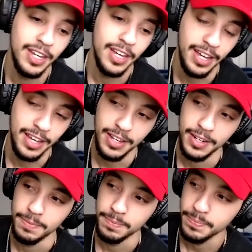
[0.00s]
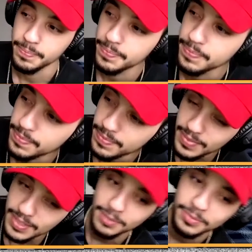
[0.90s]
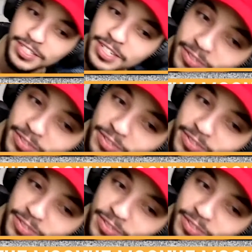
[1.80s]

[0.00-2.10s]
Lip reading: And I'm just gonna